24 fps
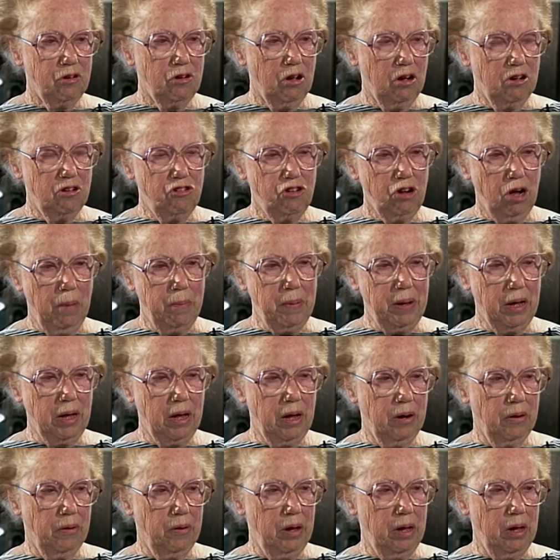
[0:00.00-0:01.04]
shopping
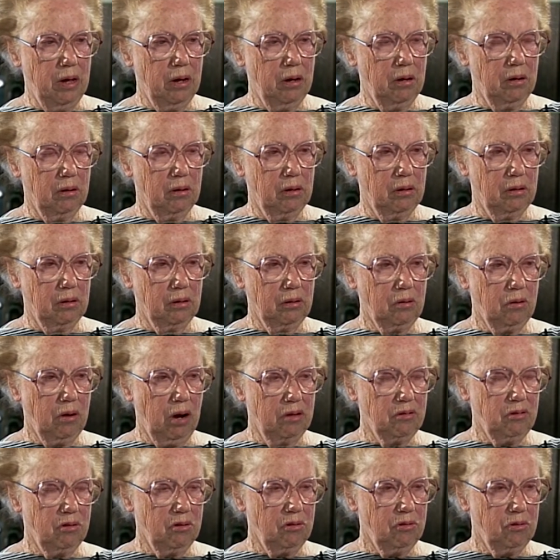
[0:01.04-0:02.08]
area
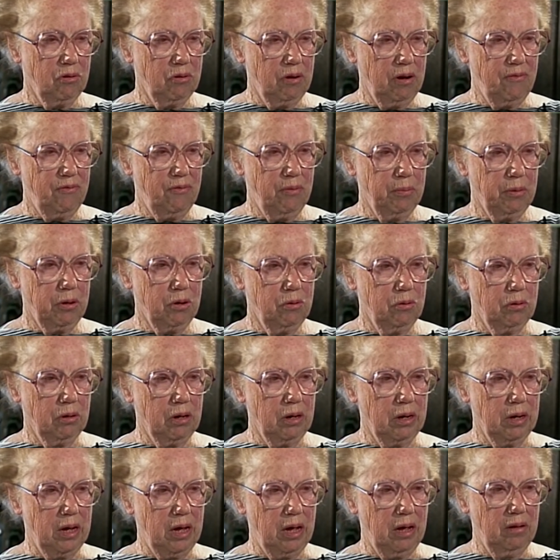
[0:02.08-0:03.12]
across the street from Kona
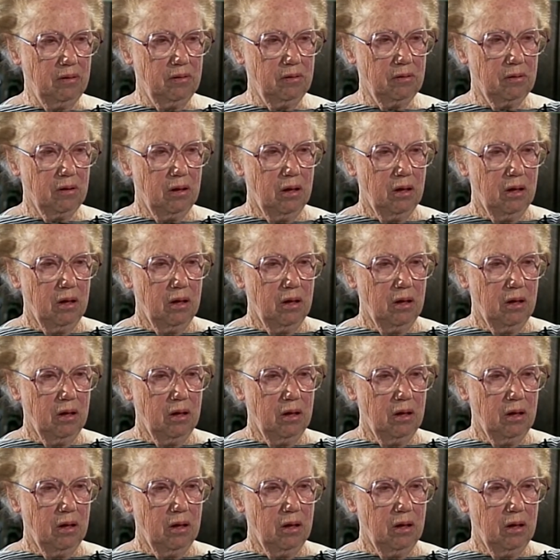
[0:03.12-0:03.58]
Lanes,